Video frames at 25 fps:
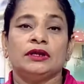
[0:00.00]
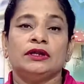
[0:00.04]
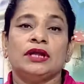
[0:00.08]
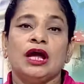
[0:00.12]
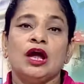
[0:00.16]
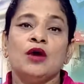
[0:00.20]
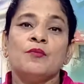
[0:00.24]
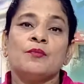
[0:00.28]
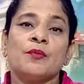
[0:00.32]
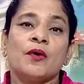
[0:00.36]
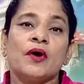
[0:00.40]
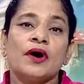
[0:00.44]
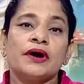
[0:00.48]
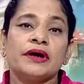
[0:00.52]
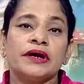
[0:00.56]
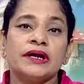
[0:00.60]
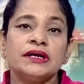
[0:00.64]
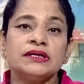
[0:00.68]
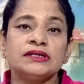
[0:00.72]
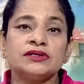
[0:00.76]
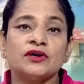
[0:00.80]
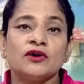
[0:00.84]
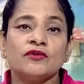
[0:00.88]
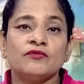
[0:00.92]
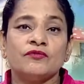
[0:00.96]
The
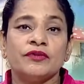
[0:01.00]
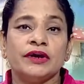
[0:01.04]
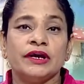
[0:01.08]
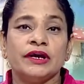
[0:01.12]
importance of